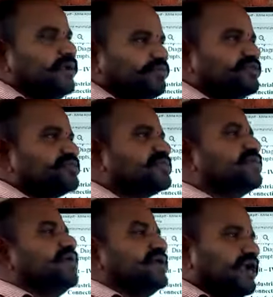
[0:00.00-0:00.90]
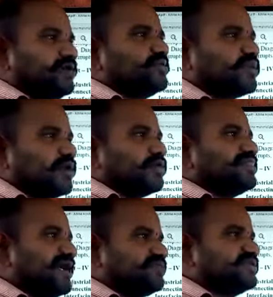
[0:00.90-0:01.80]
means in order to control the
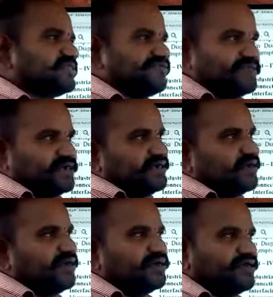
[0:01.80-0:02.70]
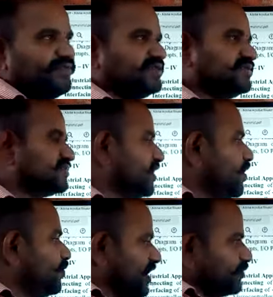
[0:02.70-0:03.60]
activities of certain devices,
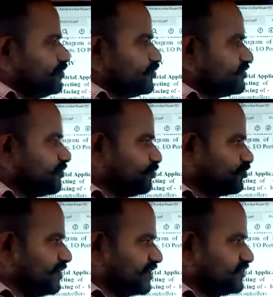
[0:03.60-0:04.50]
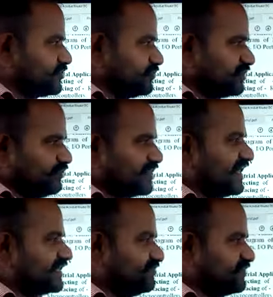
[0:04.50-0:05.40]
we are going to use the push buttons to give the
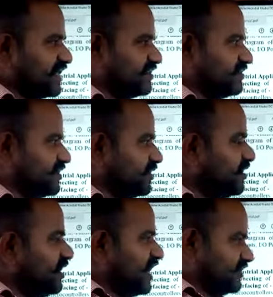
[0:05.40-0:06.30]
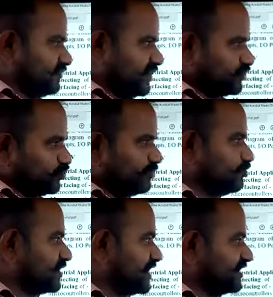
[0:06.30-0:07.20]
connectivity and as well as to remove
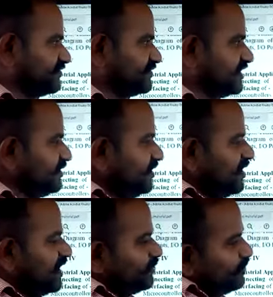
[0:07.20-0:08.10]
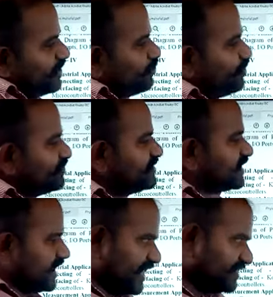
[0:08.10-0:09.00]
the connectivity. And we are going with the
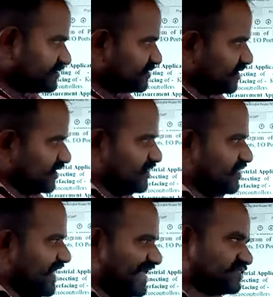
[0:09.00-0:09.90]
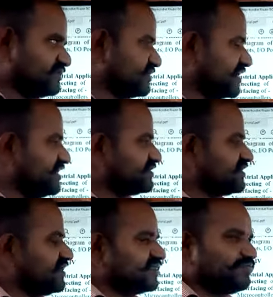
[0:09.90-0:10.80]
relays and latches. Relays are
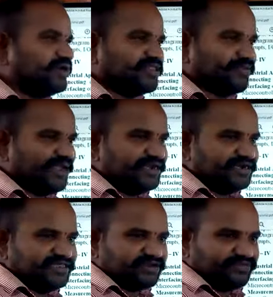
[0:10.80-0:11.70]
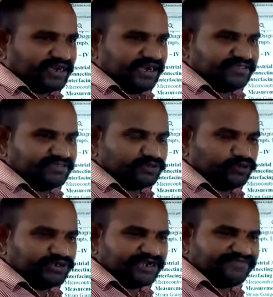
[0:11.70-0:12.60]
nothing but the main intention of the relays is to
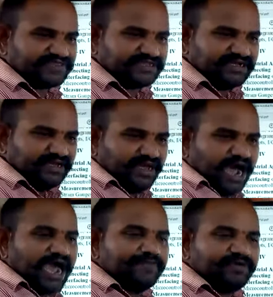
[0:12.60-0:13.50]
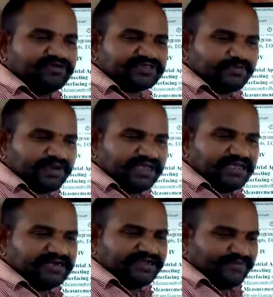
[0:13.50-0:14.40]
interface the high power
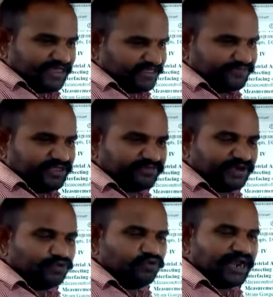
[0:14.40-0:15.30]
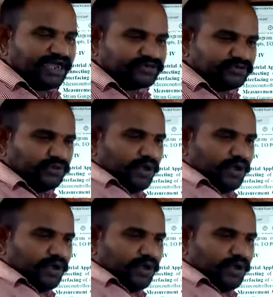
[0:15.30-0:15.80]
supply devices, means when you would like to